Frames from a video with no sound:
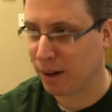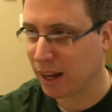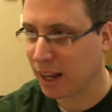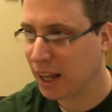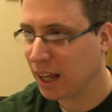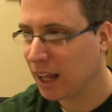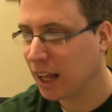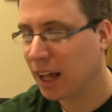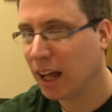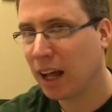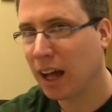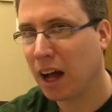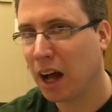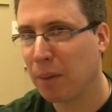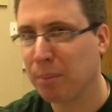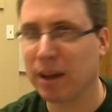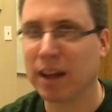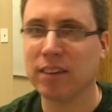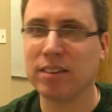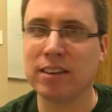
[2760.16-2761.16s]
money.
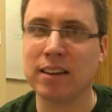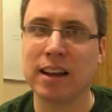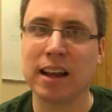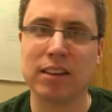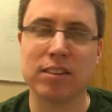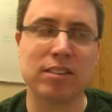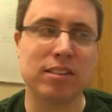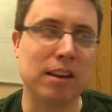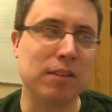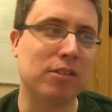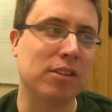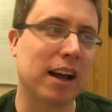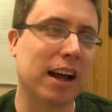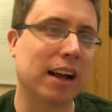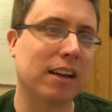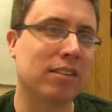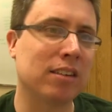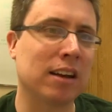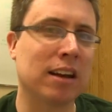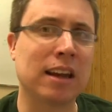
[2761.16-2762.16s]
I'm guessing that Steve
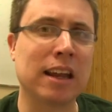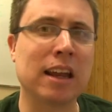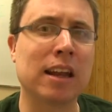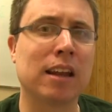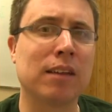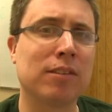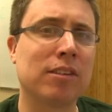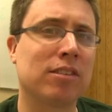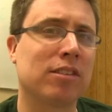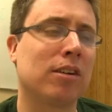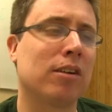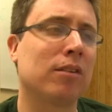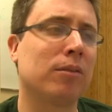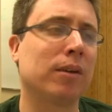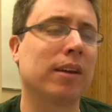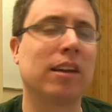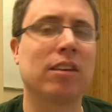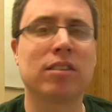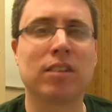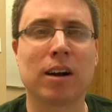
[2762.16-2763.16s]
Jackson and Ian
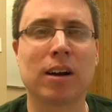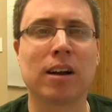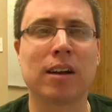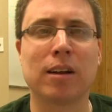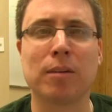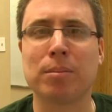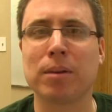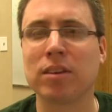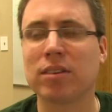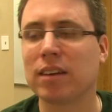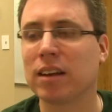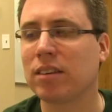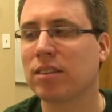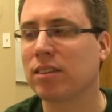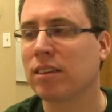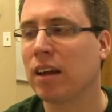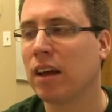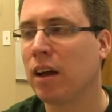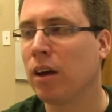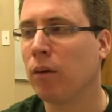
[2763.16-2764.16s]
Livingstone, when they started their
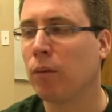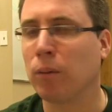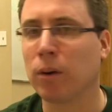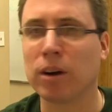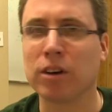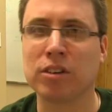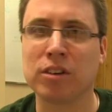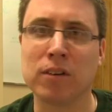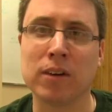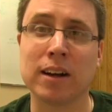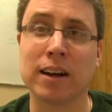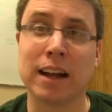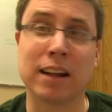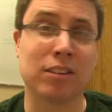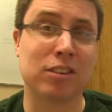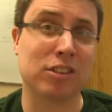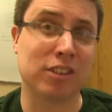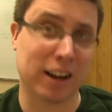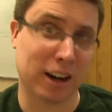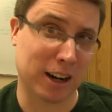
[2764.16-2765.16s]
business, weren't doing it
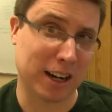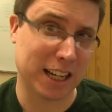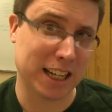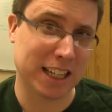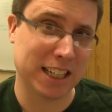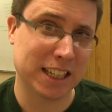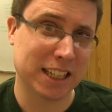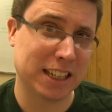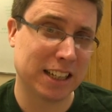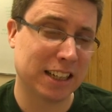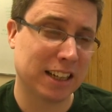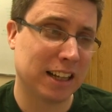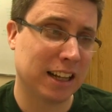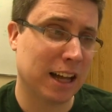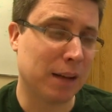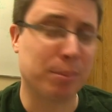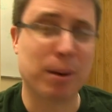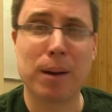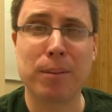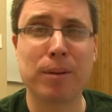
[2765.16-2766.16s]
as a charity.
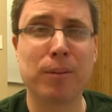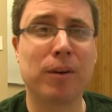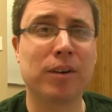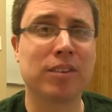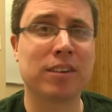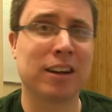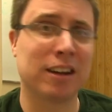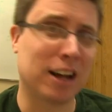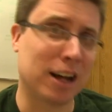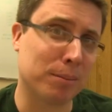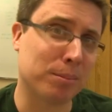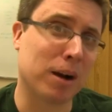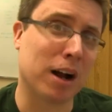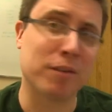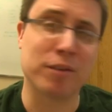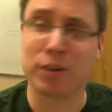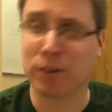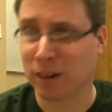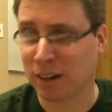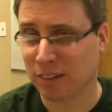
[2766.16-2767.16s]
It probably wasn't a
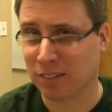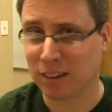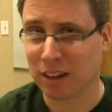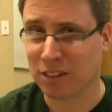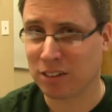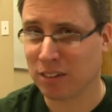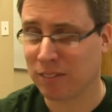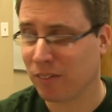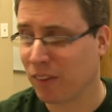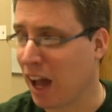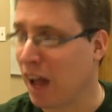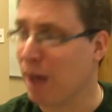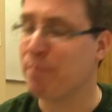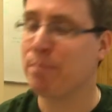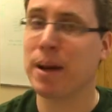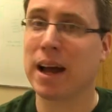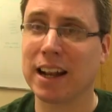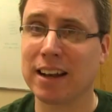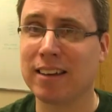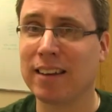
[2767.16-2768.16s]
non-profit organization. I
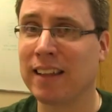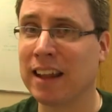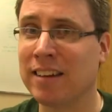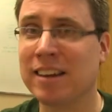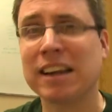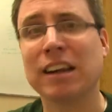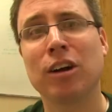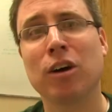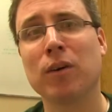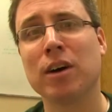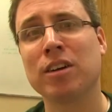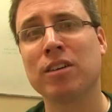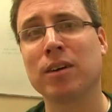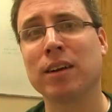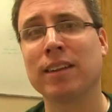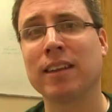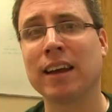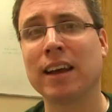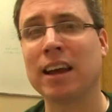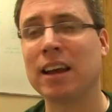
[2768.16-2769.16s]
bet they didn't go into
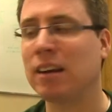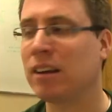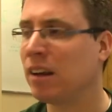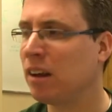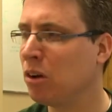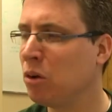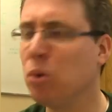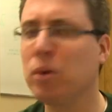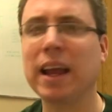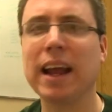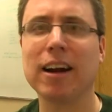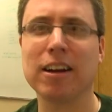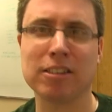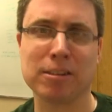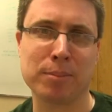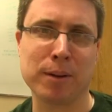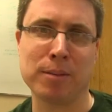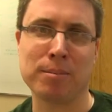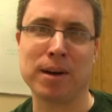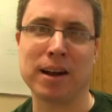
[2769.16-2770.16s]
it thinking, who
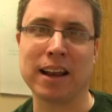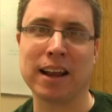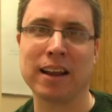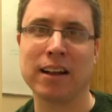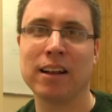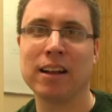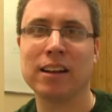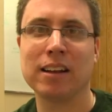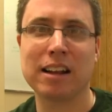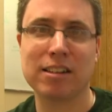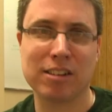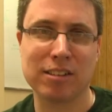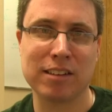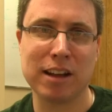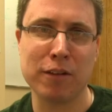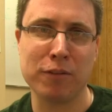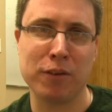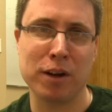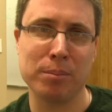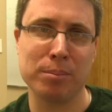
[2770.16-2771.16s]
cares about money? Let's
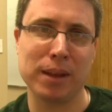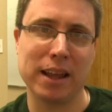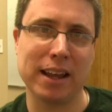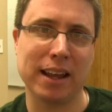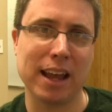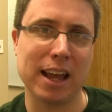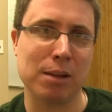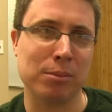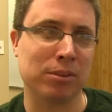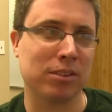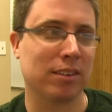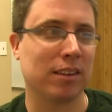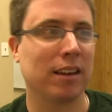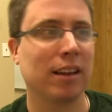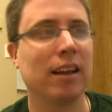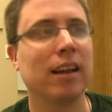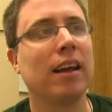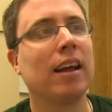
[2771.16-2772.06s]
just have fun playing games.